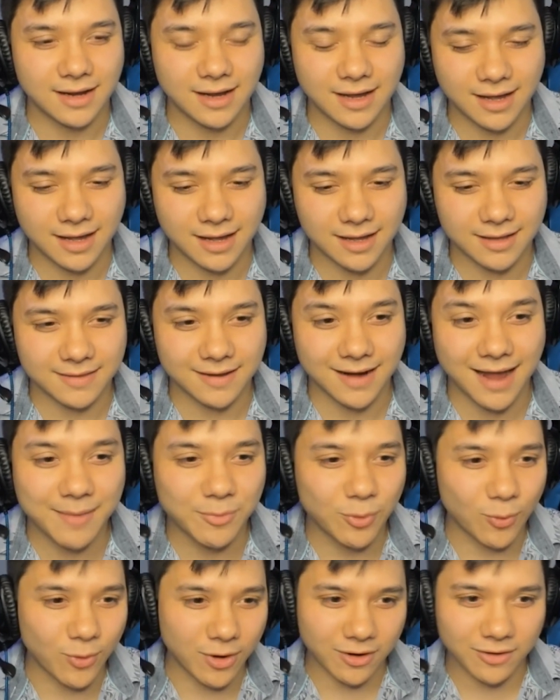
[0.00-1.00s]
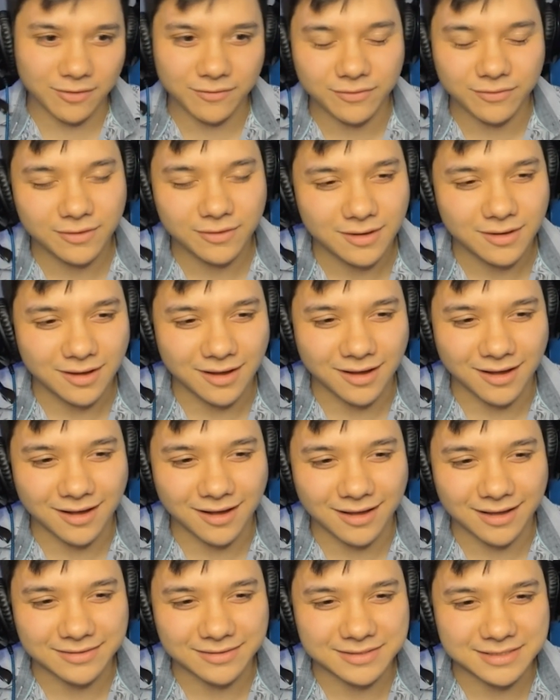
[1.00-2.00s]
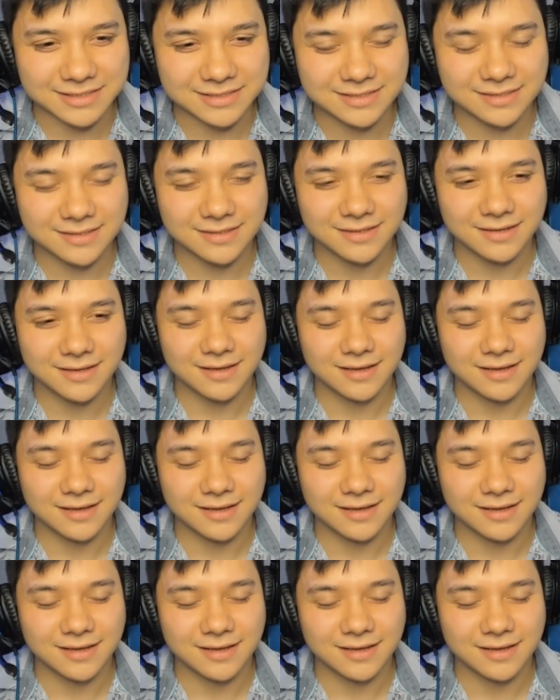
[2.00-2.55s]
I'm aware of, at least.